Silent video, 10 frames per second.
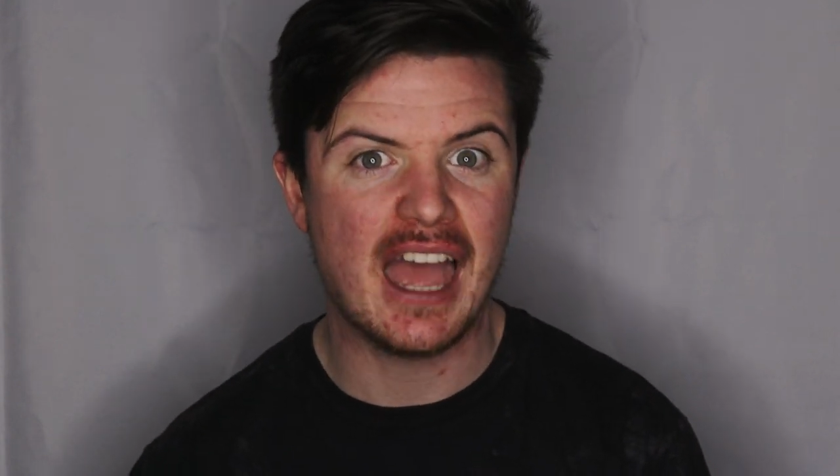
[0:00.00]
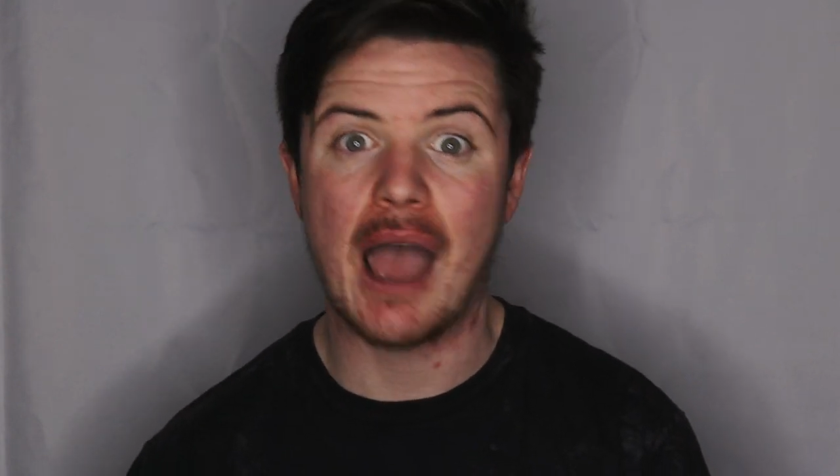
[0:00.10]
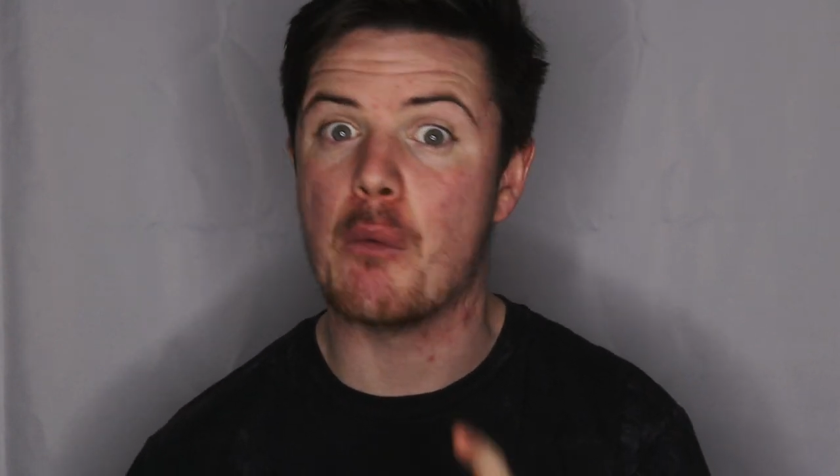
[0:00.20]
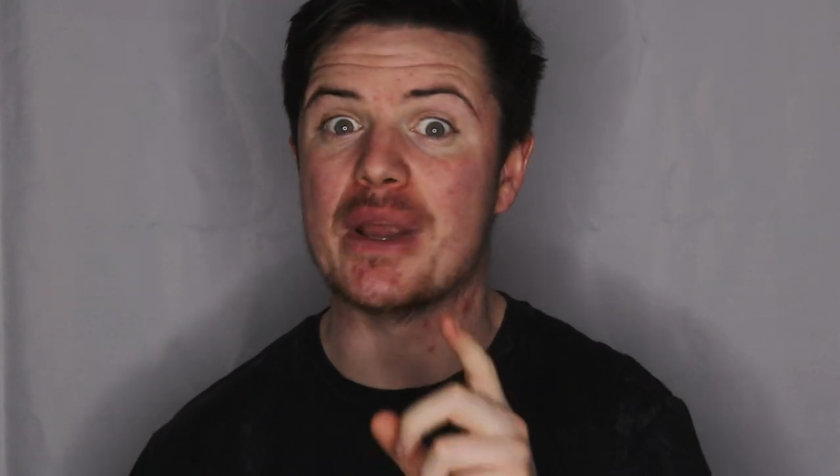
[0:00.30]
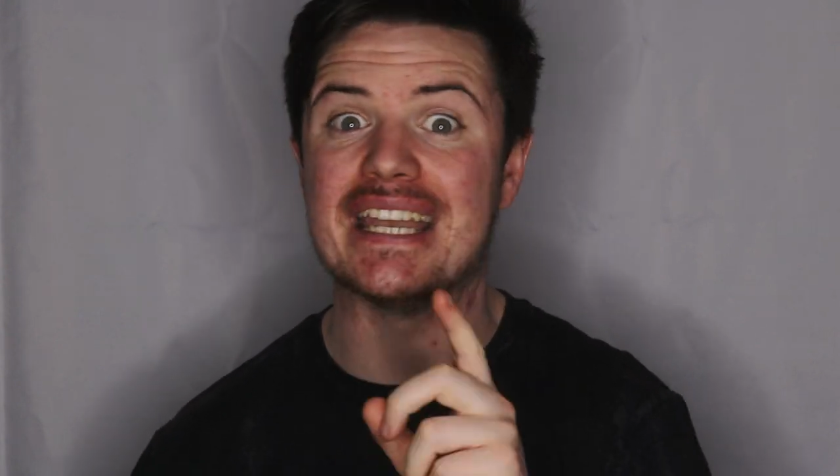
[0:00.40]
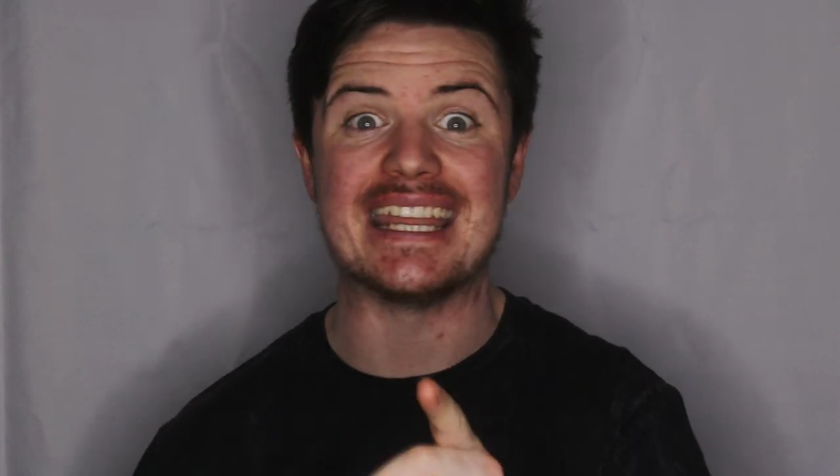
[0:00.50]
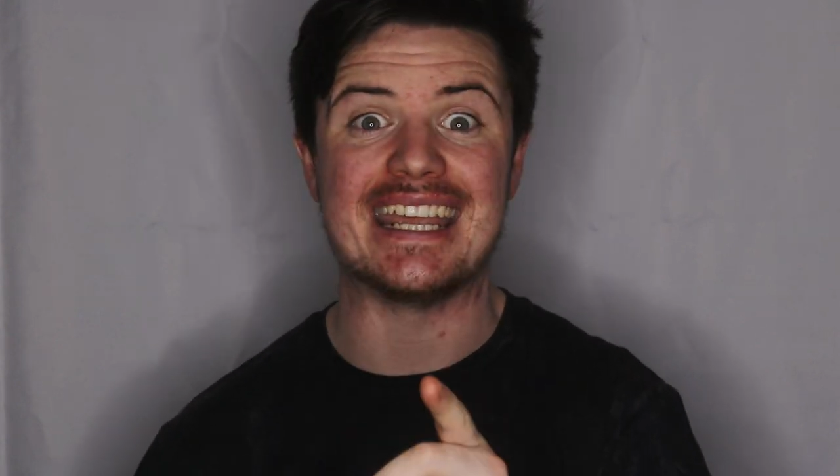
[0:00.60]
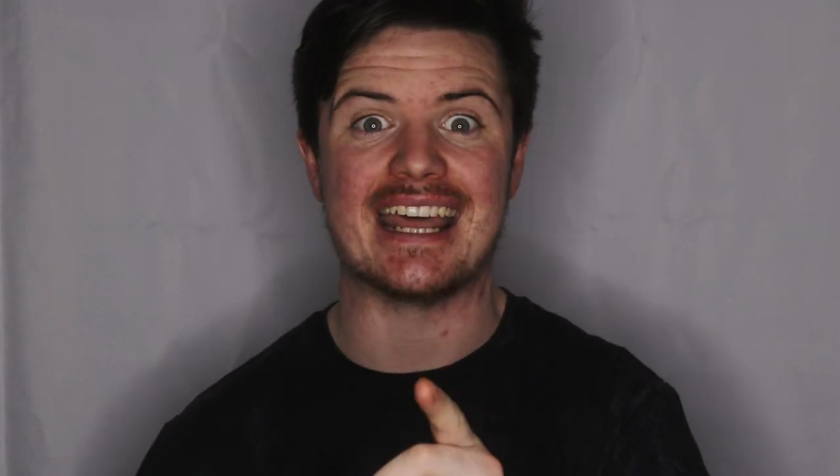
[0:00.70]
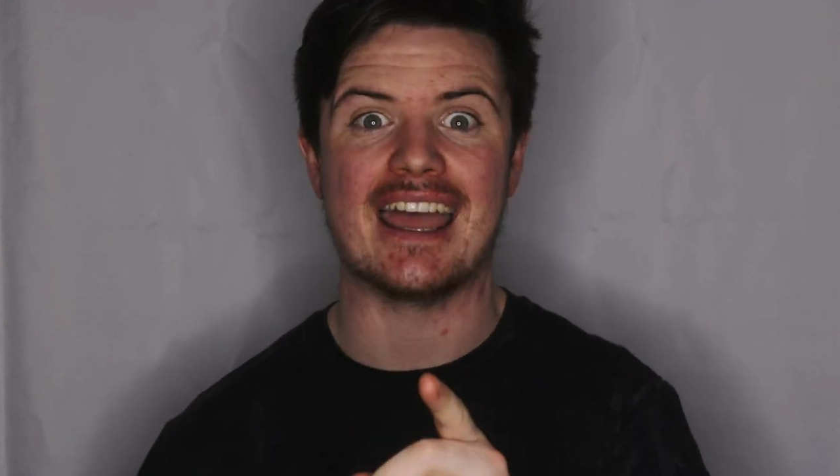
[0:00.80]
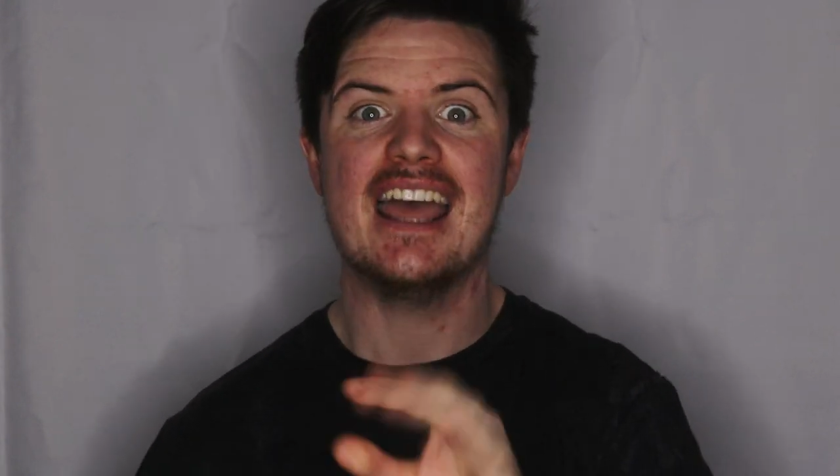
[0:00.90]
And we
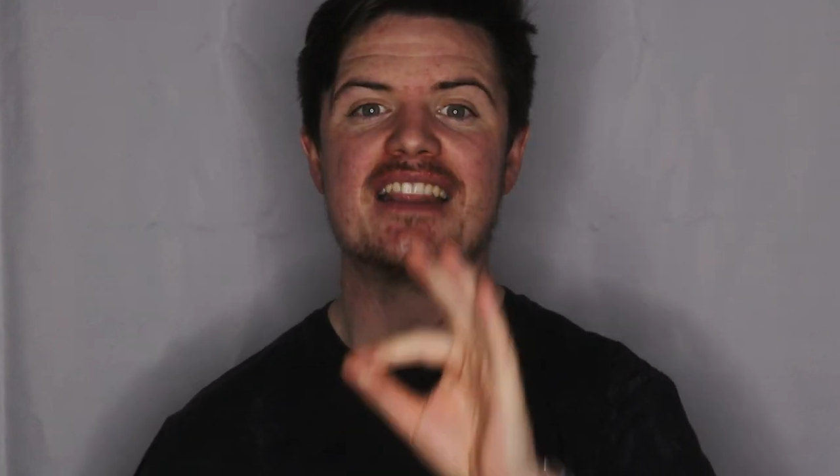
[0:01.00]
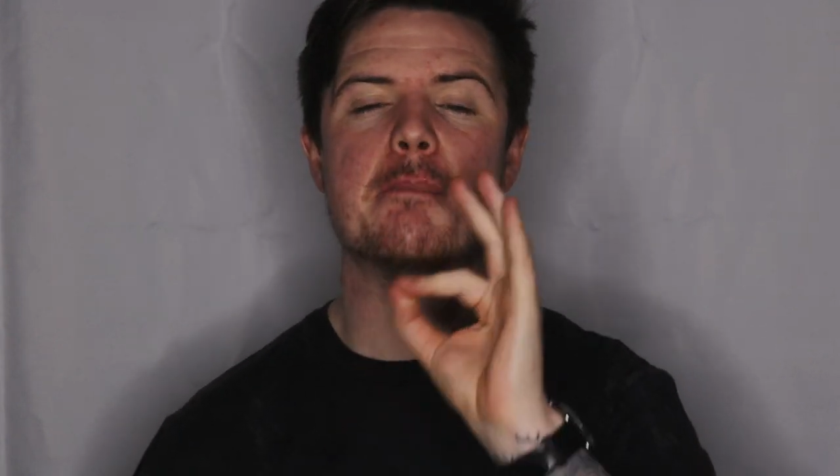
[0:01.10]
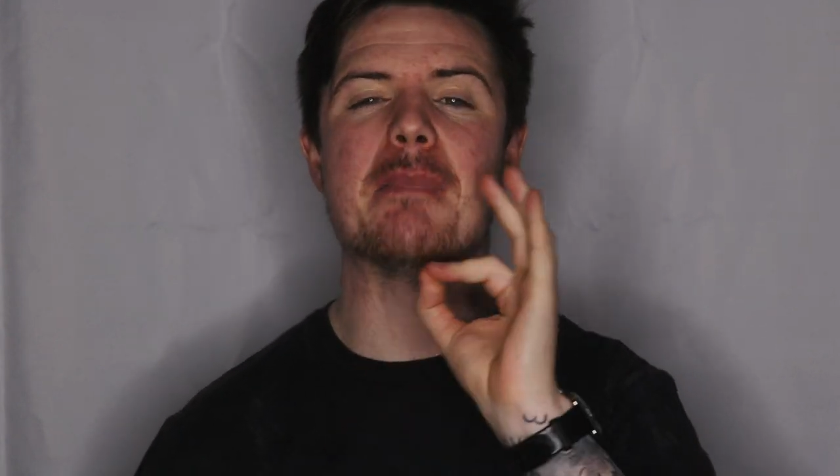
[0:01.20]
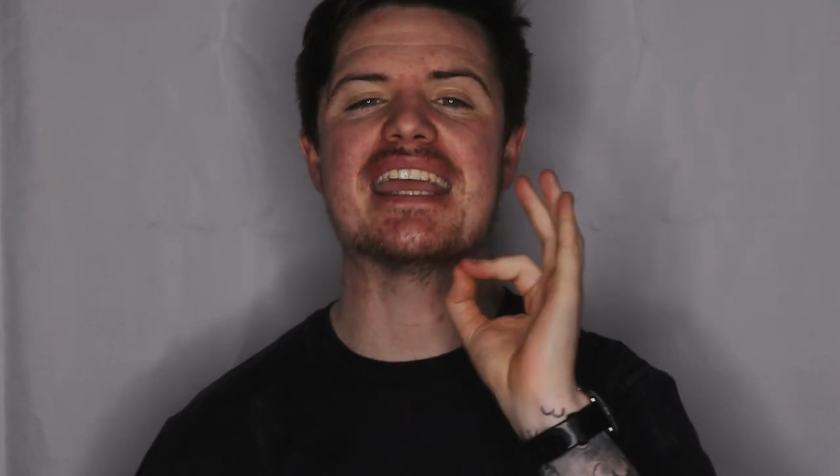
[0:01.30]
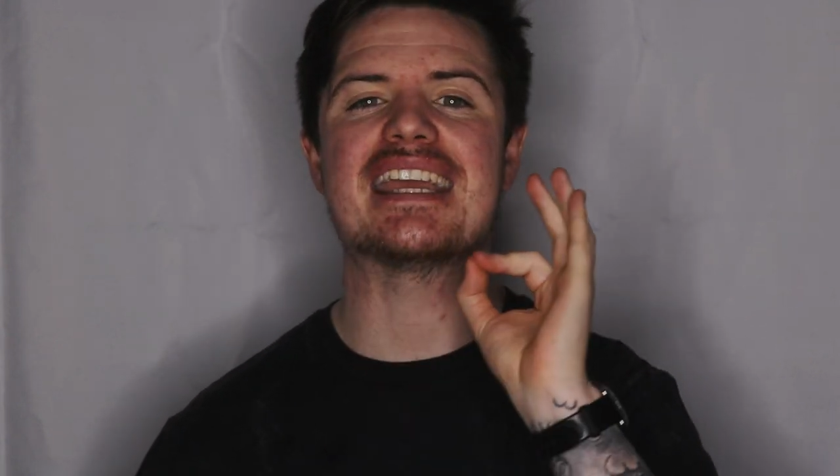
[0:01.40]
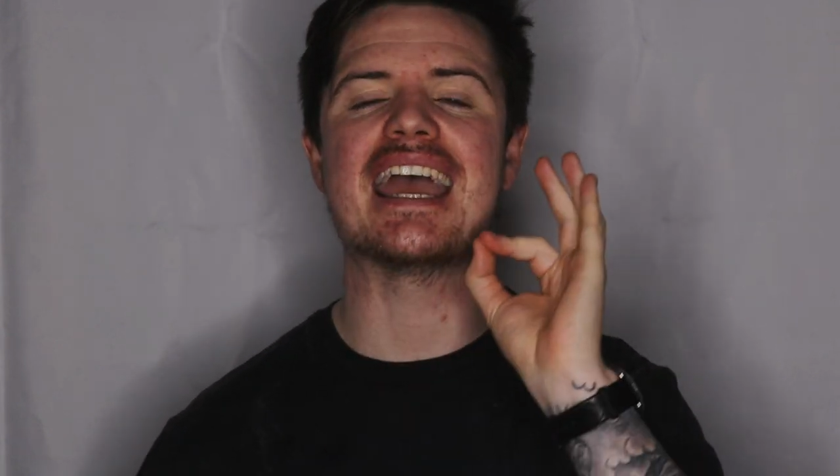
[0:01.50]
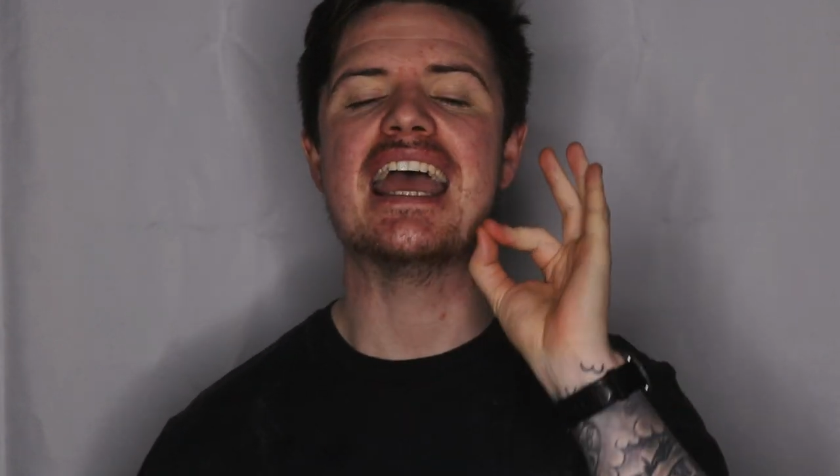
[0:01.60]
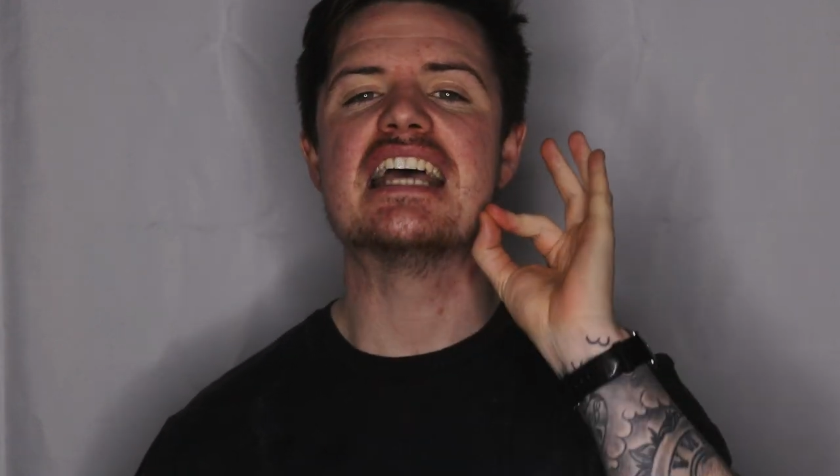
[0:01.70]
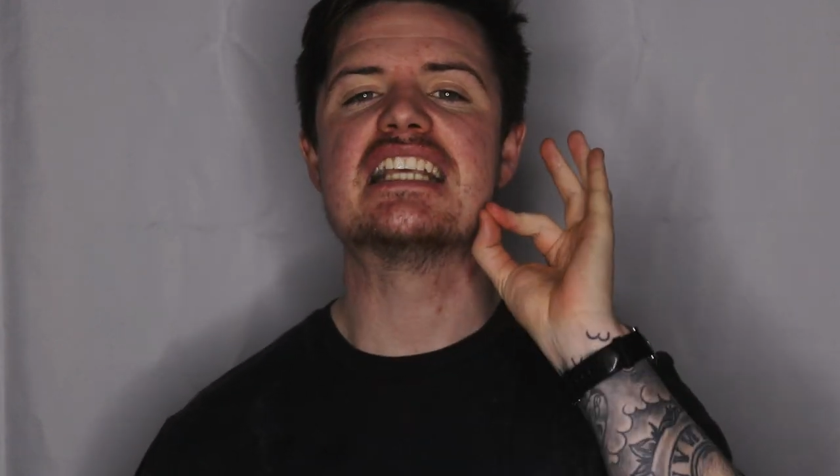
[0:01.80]
need it to make it